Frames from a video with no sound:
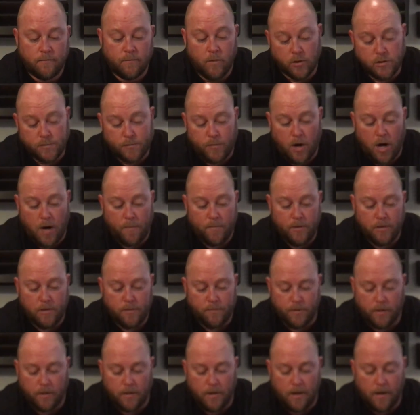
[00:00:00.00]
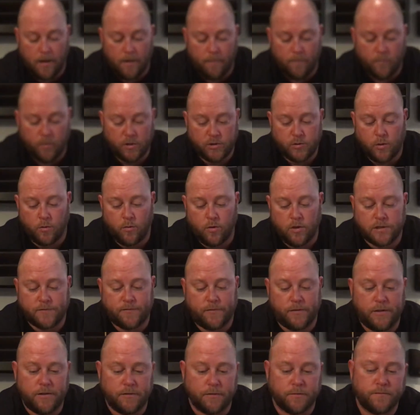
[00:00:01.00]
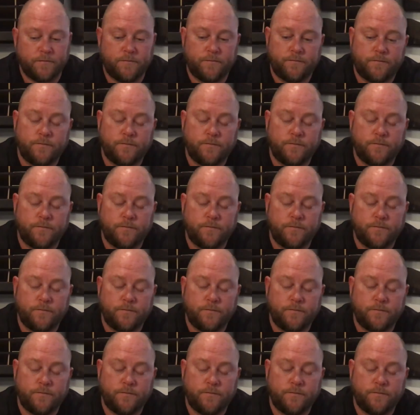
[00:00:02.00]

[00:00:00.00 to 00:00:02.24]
Most popular, but which one works for you?